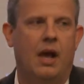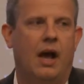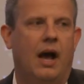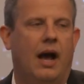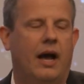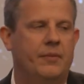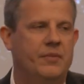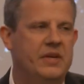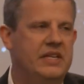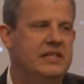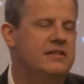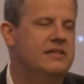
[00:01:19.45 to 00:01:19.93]

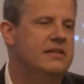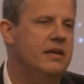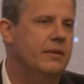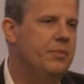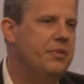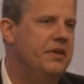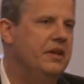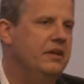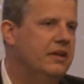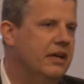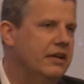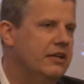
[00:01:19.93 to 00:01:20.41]
I mean
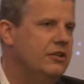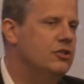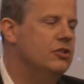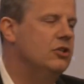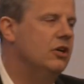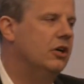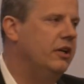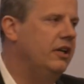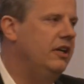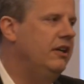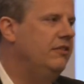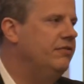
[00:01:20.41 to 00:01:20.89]
something that is
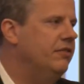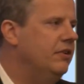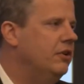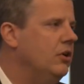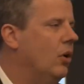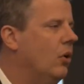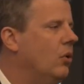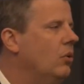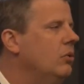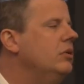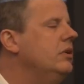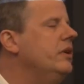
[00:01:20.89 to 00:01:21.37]
not even
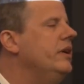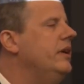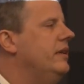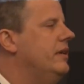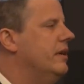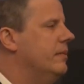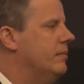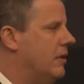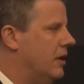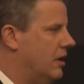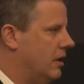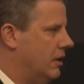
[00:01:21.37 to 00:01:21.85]
only the
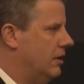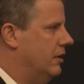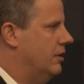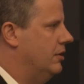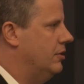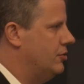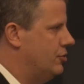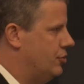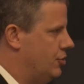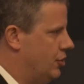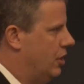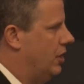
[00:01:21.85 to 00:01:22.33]

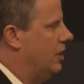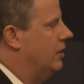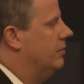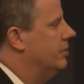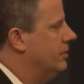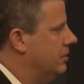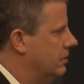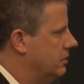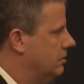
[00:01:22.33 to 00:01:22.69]
marketer's job.